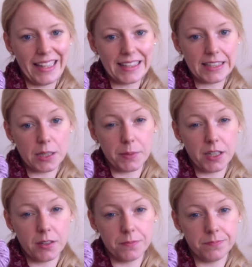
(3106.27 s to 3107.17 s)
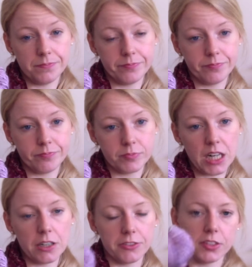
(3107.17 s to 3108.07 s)
summer
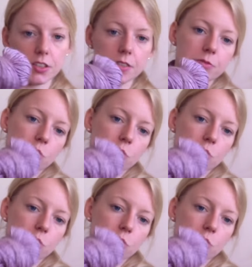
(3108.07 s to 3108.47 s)
harvest,